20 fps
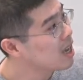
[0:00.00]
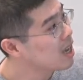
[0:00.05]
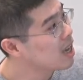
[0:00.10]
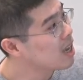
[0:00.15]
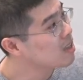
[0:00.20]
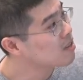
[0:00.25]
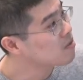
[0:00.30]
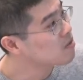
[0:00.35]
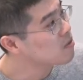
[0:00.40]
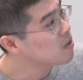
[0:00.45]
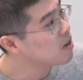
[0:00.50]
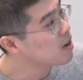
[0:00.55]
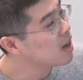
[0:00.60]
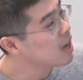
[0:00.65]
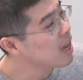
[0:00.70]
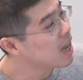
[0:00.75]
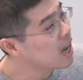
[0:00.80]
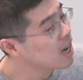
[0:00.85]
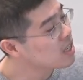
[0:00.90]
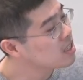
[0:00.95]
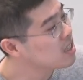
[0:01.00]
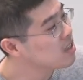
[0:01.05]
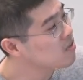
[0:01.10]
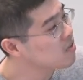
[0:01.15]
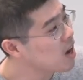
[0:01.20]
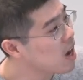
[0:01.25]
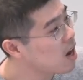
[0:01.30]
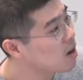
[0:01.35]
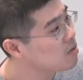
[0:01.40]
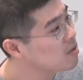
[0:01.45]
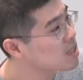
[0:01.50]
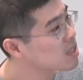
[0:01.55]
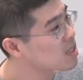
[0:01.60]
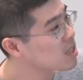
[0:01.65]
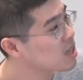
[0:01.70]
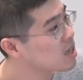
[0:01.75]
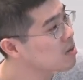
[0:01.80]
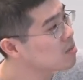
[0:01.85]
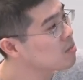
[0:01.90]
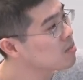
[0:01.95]
And for active
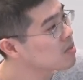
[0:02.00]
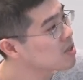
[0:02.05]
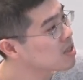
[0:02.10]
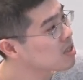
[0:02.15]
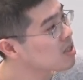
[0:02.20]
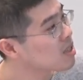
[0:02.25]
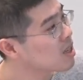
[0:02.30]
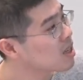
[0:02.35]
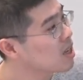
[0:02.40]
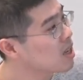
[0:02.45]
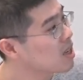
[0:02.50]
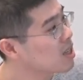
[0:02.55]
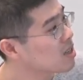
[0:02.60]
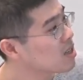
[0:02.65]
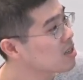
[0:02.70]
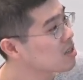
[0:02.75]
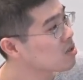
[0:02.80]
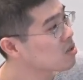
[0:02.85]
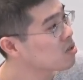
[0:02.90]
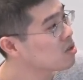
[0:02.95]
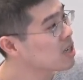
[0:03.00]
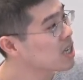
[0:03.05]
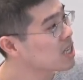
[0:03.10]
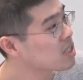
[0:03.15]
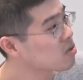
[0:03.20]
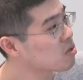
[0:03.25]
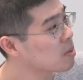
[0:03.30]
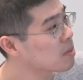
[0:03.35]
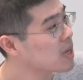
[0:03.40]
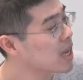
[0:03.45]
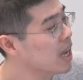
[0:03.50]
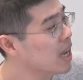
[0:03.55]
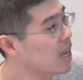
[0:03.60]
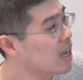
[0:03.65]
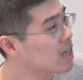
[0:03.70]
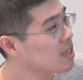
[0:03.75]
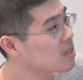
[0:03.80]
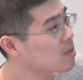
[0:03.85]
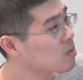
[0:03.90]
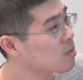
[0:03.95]
algorithms, there's two extreme
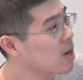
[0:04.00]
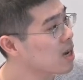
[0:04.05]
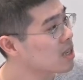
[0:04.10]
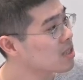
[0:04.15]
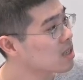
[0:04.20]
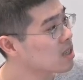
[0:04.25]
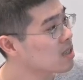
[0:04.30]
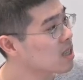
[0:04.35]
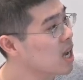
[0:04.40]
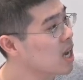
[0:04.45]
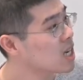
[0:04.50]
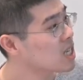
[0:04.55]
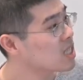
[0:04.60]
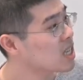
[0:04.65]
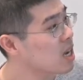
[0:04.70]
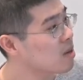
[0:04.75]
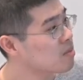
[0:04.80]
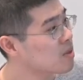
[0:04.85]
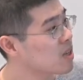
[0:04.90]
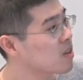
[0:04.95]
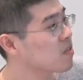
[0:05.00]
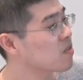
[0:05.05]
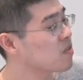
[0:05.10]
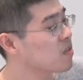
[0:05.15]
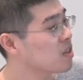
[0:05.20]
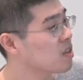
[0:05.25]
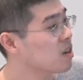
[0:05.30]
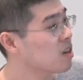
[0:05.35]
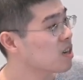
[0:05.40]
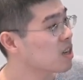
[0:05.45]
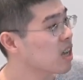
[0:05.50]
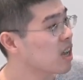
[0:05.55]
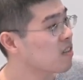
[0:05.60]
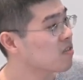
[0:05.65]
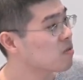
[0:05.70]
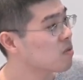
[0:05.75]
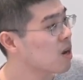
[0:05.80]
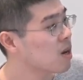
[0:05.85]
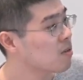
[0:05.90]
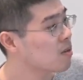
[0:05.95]
cases. One is a non-adaptive, you only
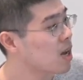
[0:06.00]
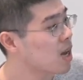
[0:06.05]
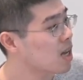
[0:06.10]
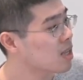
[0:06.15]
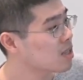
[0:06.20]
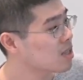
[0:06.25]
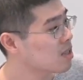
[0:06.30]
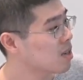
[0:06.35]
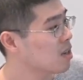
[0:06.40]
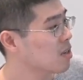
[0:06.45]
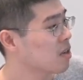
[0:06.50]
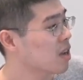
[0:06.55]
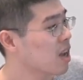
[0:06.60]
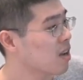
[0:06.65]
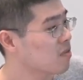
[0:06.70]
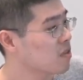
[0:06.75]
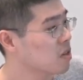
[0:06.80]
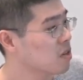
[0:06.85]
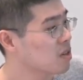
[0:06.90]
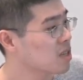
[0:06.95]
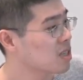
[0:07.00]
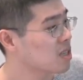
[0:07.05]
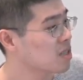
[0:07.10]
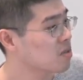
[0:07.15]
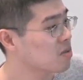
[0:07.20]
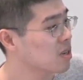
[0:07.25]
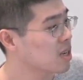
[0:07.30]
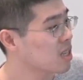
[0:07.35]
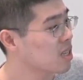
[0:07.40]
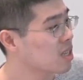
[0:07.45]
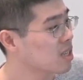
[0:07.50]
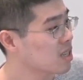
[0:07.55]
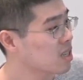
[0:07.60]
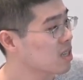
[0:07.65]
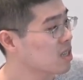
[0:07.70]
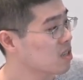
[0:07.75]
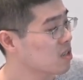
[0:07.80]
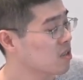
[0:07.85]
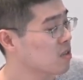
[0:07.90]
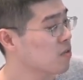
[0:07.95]
have one round, or you have no constraint.
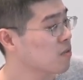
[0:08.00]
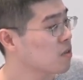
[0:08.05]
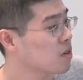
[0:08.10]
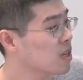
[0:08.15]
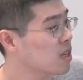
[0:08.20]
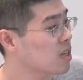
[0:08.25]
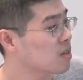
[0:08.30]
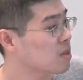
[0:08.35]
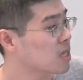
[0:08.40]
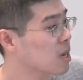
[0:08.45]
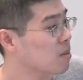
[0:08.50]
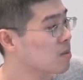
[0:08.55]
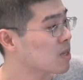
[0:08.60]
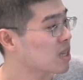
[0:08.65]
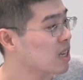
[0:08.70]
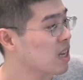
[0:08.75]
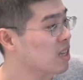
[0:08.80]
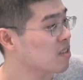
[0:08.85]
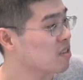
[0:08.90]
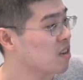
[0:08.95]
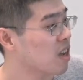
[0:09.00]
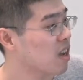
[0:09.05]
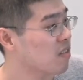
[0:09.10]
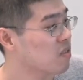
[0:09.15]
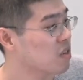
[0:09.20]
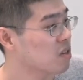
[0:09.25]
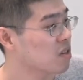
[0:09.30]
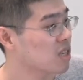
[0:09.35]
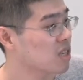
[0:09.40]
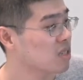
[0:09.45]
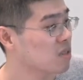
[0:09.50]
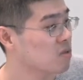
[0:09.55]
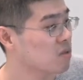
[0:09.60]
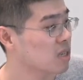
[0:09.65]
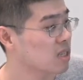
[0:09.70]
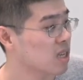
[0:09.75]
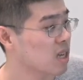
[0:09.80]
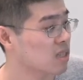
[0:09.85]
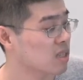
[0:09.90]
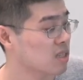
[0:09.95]
So the fully adaptive case, you have no
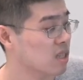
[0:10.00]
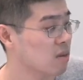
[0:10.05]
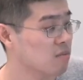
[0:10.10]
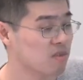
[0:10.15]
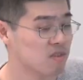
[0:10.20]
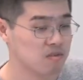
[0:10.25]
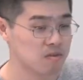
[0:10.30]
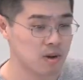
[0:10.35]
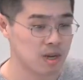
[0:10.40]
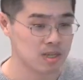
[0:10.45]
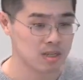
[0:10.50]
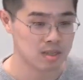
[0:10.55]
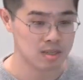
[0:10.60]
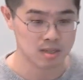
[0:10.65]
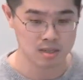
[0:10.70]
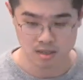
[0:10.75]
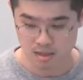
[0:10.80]
constraint on the number of rounds.